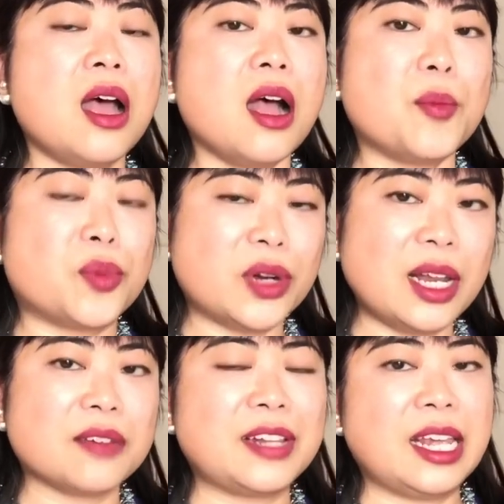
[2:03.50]

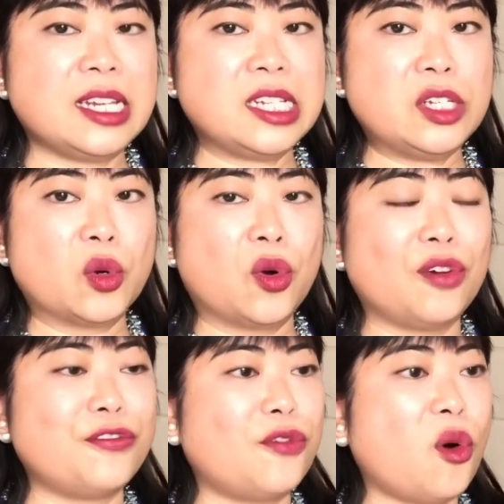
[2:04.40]
pre-loved Lady Dior
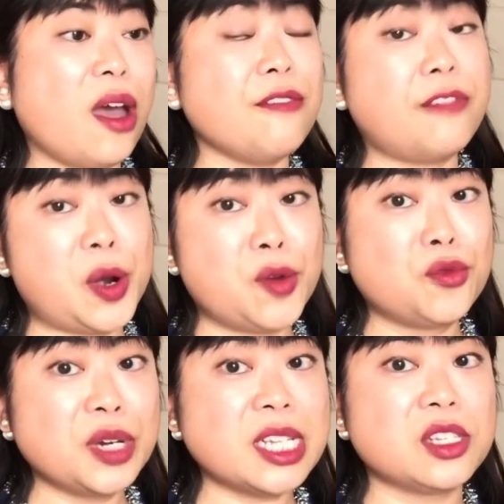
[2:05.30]
for a very
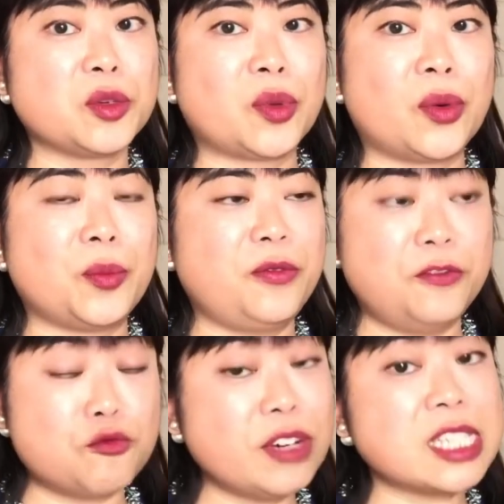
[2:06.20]

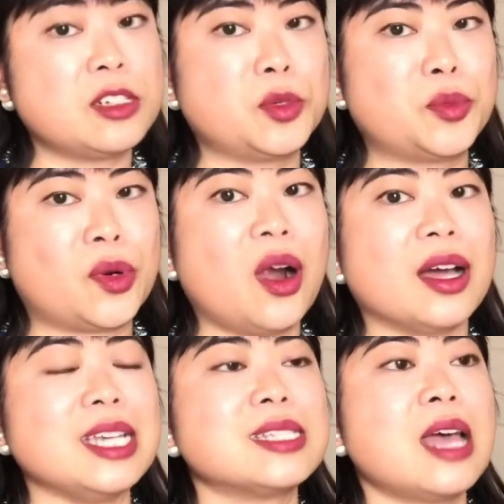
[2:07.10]
reasonable
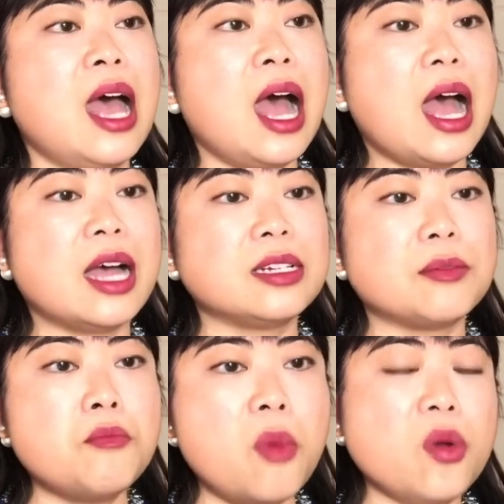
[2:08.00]
price, and
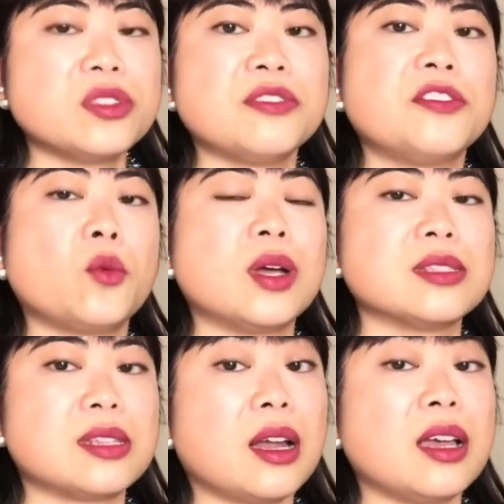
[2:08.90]
most of the ones
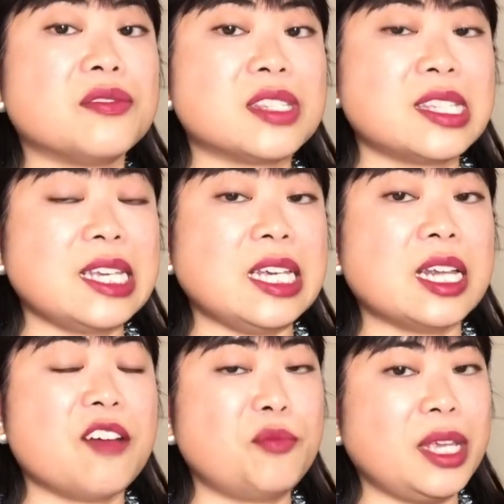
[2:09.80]
that I have seen
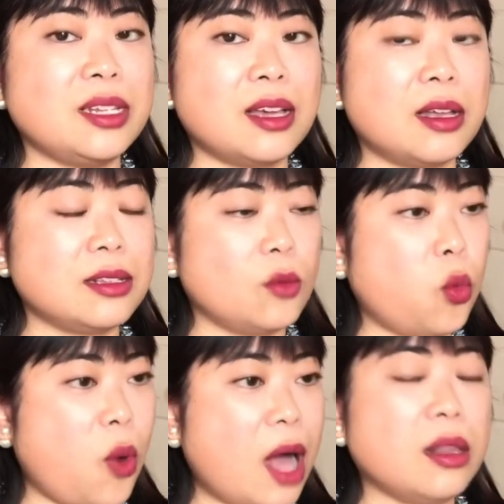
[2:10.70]
have been
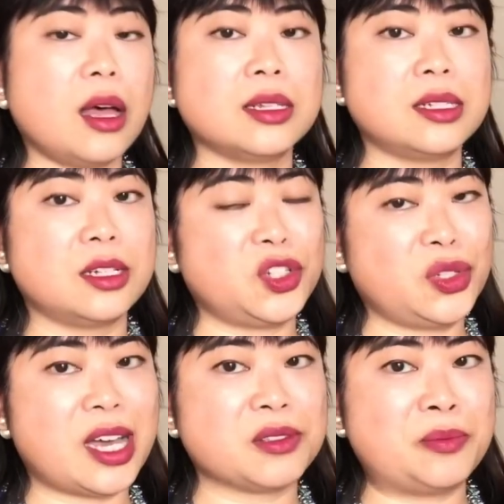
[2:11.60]
well under
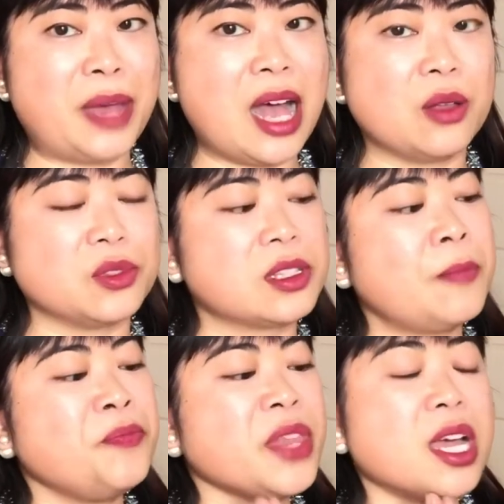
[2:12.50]
£2,000.
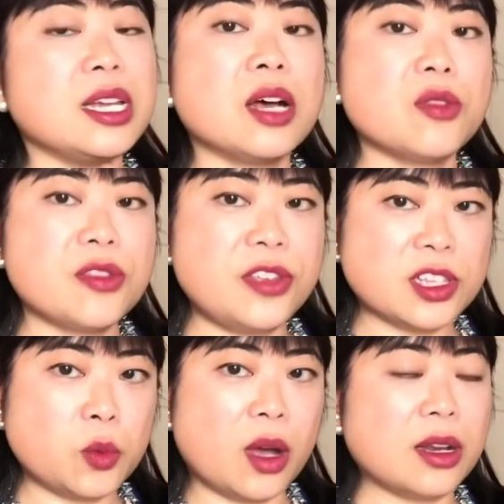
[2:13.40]
Now
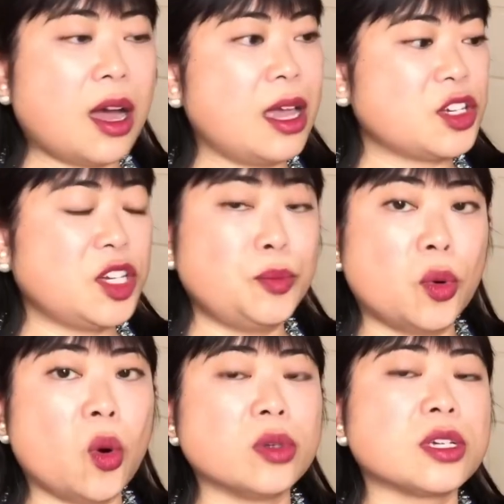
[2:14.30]
this one I actually
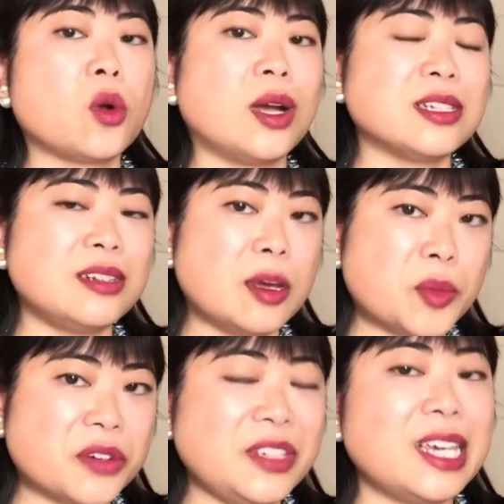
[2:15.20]
bought quite a
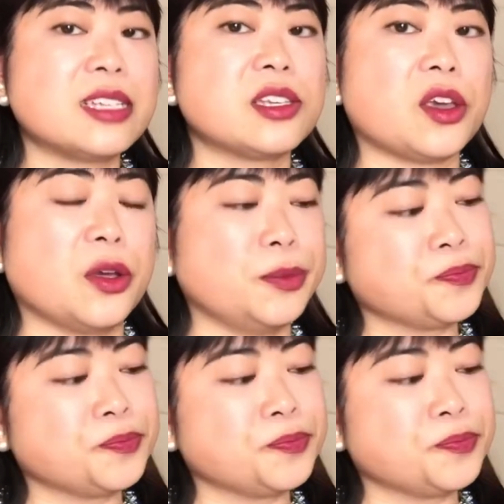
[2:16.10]
number of years ago,